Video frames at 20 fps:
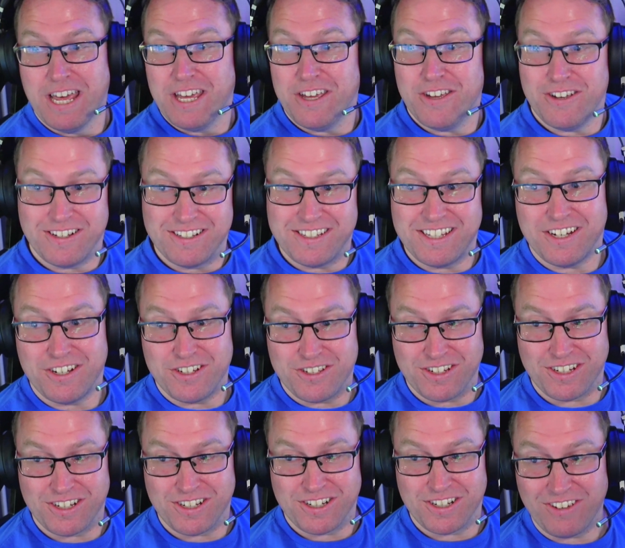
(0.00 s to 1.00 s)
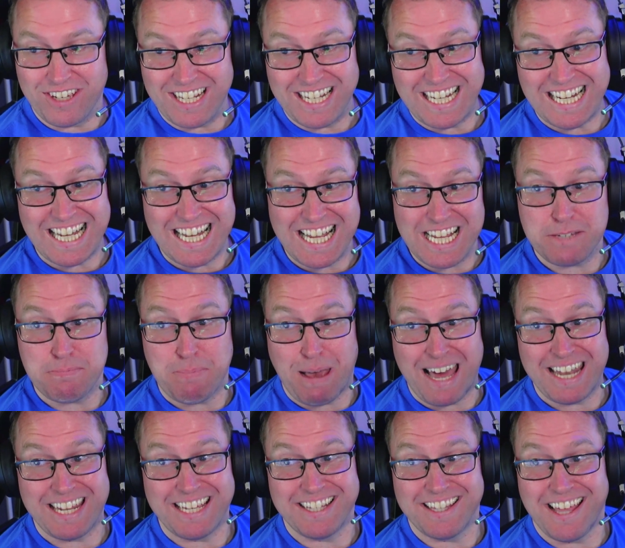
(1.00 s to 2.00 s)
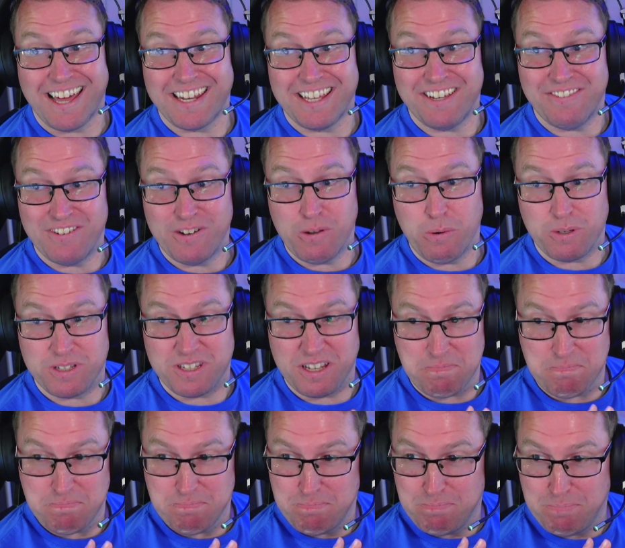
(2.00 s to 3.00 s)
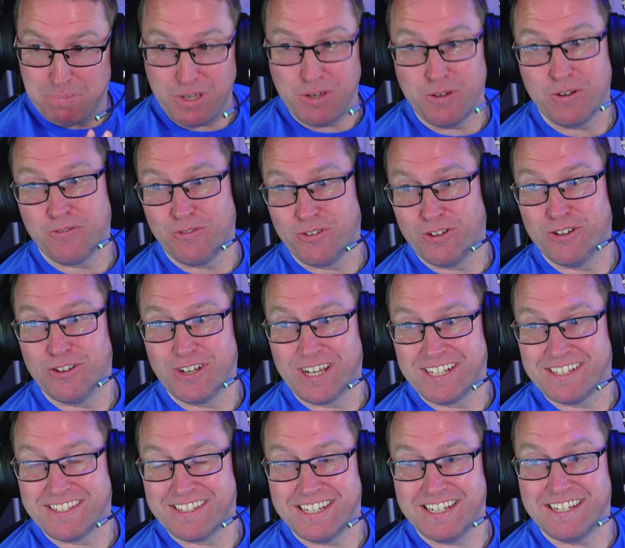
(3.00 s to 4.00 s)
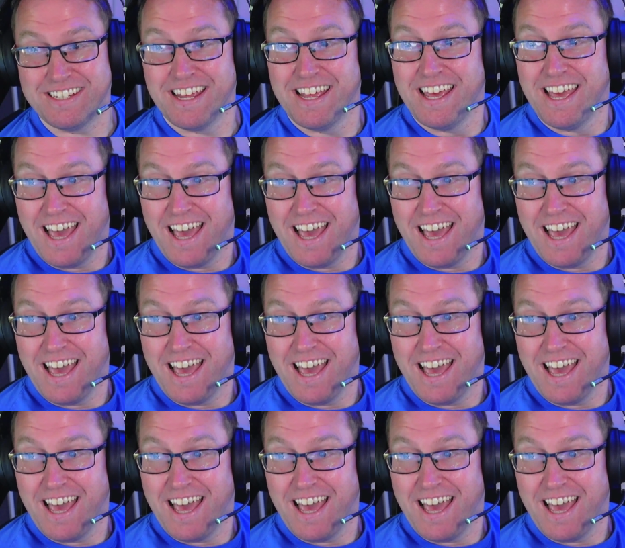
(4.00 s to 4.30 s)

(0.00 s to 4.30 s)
You can see there's significantly less padding in that, even though it's a beautiful looking seat.